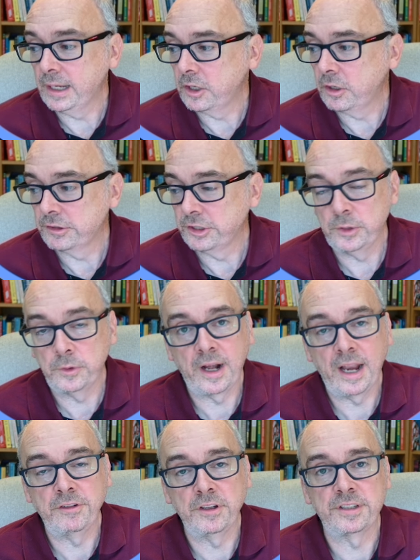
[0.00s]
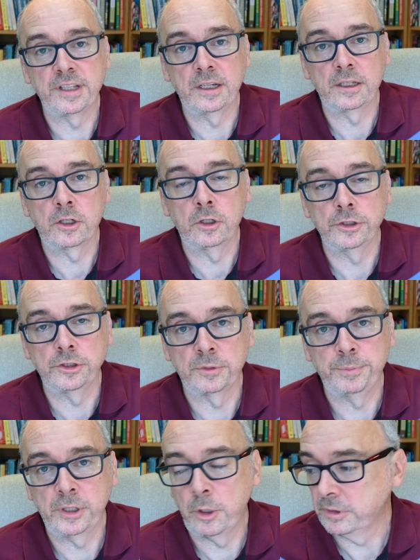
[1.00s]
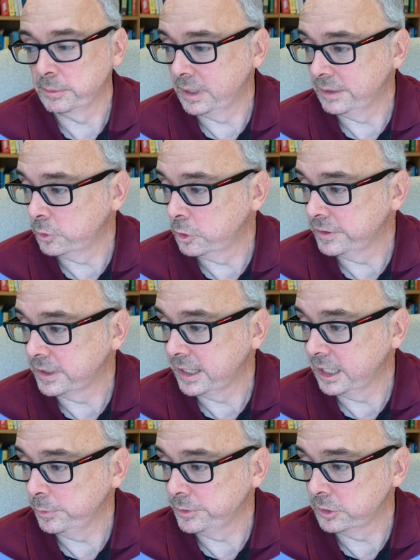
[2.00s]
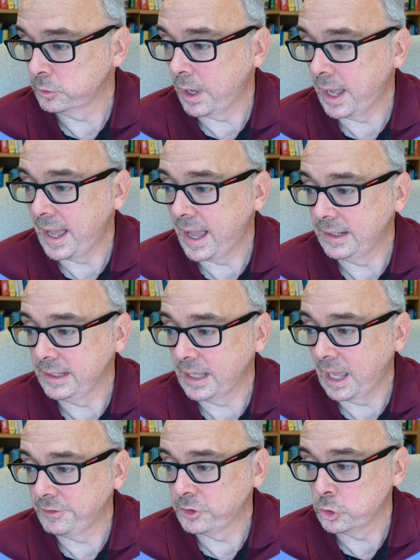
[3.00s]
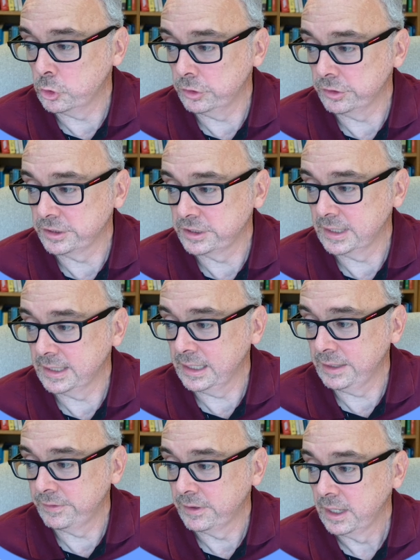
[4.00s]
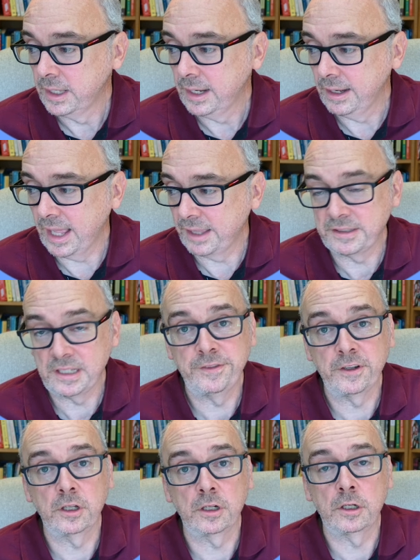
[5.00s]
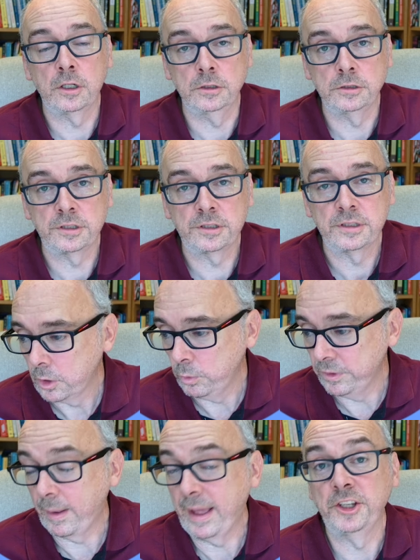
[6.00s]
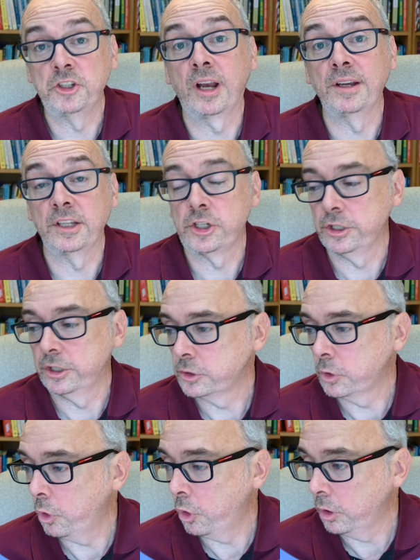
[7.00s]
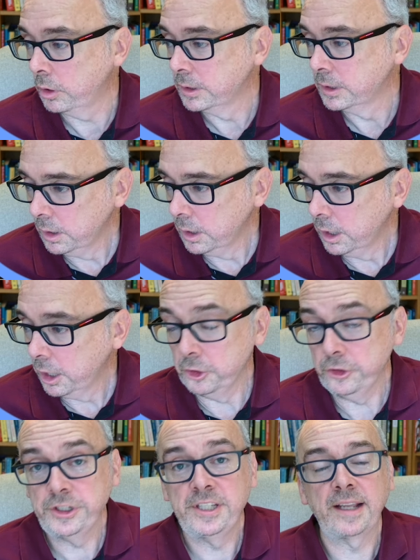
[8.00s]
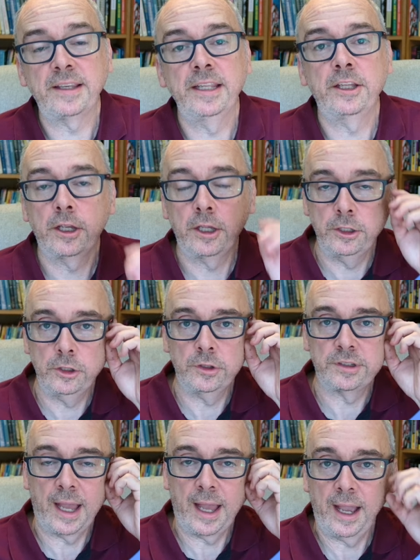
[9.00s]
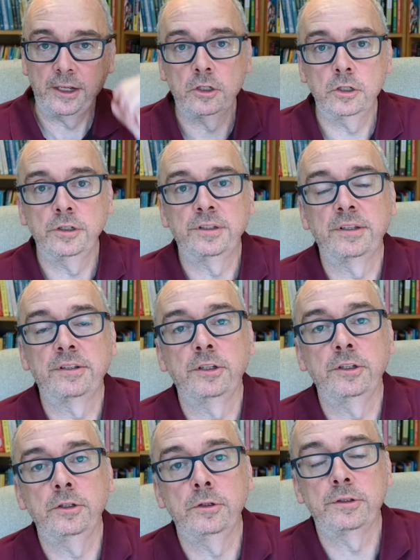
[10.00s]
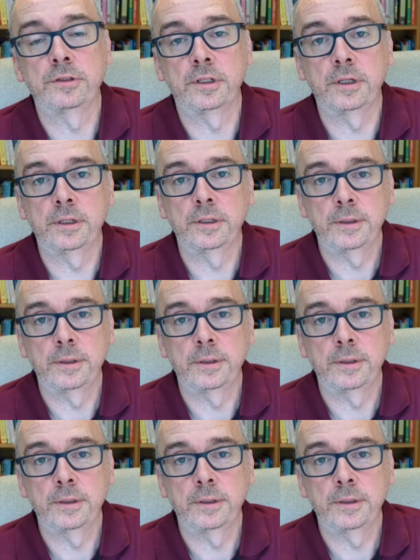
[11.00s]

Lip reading: because to do it on every single cut just becomes a bit of overkill, which is why I've chosen to leave less difficult cuts without any transition at all. Another technique you can use to hide cuts is to use a